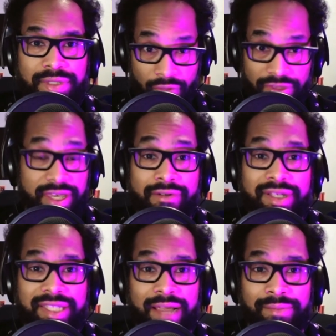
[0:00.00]
on this
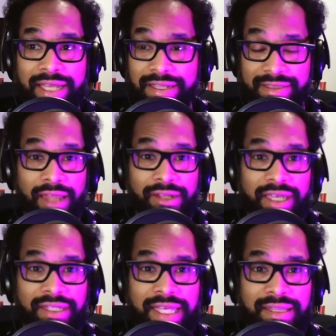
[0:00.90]
current timeline, it's not
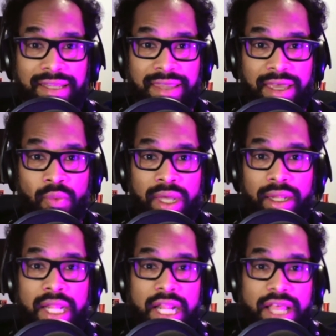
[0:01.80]
looking like they will.